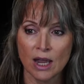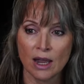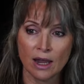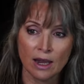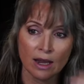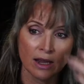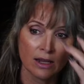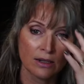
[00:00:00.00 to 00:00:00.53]

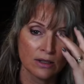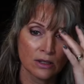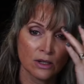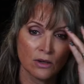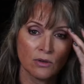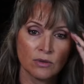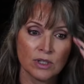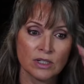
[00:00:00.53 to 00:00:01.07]
And
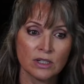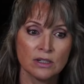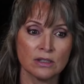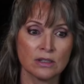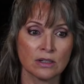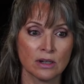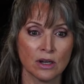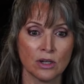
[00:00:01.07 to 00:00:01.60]
so this
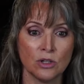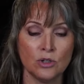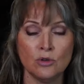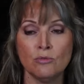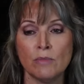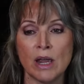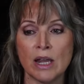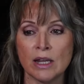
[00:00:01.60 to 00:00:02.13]
is
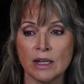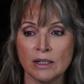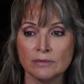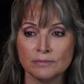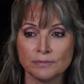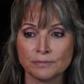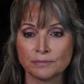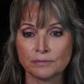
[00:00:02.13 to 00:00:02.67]
you
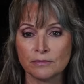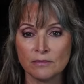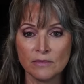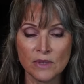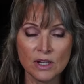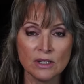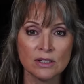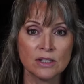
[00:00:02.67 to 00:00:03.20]
making
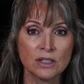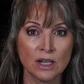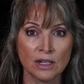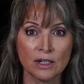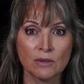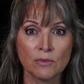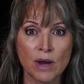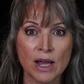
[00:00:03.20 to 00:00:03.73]

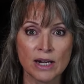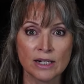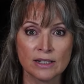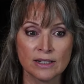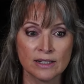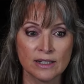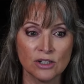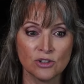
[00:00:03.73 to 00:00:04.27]
sudden erratic
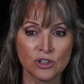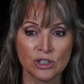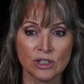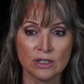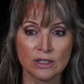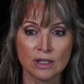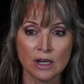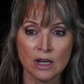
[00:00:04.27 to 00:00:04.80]

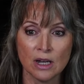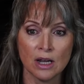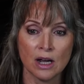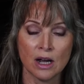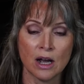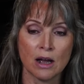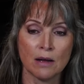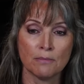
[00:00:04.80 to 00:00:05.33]
decisions,
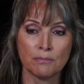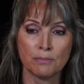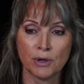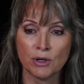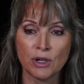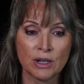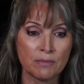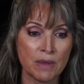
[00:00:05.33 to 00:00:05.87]
um,
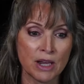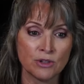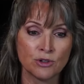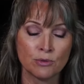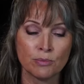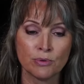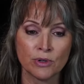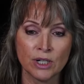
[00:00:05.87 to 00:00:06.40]
burning
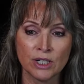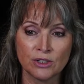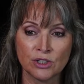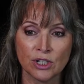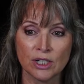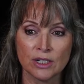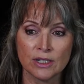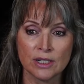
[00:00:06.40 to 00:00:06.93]
major
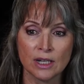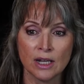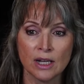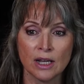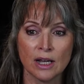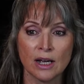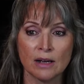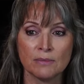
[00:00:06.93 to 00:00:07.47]
bridges,
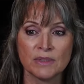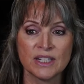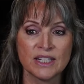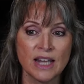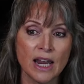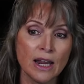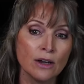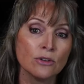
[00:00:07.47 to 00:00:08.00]
um,
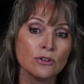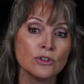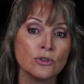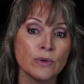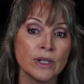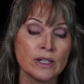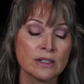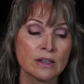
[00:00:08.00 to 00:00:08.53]
saying or
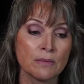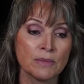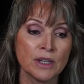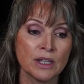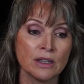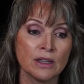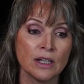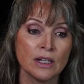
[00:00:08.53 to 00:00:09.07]
doing
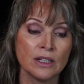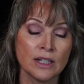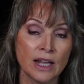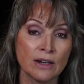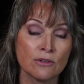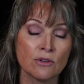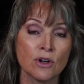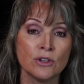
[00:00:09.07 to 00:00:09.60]
something that
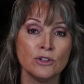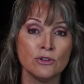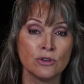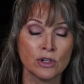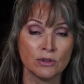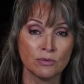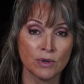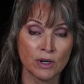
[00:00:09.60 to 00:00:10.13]
later on you
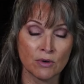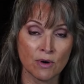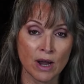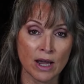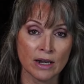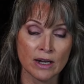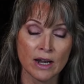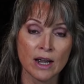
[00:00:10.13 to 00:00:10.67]
could
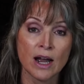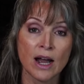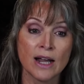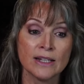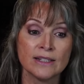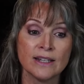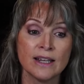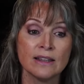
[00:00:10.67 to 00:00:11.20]
regret. I
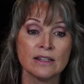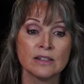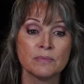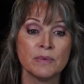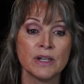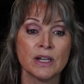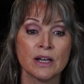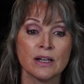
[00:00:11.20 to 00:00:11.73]
say this
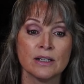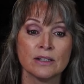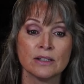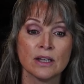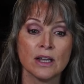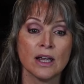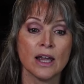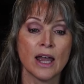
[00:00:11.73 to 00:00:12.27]
because
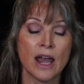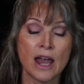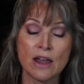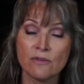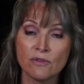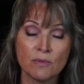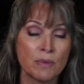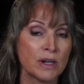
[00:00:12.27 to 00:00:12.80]

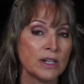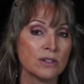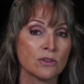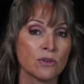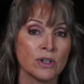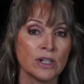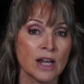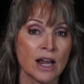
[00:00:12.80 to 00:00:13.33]
everybody's
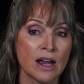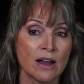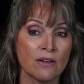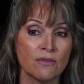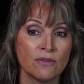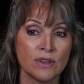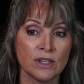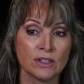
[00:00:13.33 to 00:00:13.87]
going to
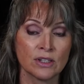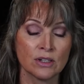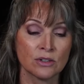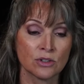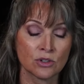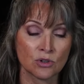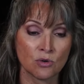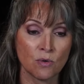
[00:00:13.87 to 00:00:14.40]
have this
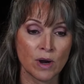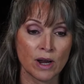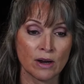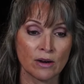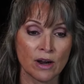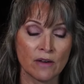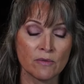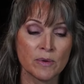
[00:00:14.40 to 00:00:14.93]

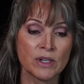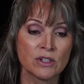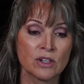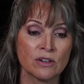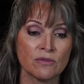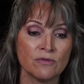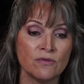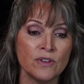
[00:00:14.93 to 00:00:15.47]
square. Everybody's
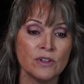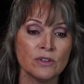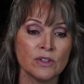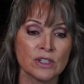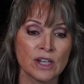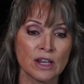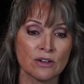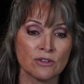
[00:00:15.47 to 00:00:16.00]
going to feel
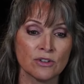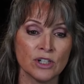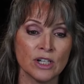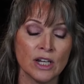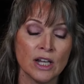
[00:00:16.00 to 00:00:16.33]
this energy.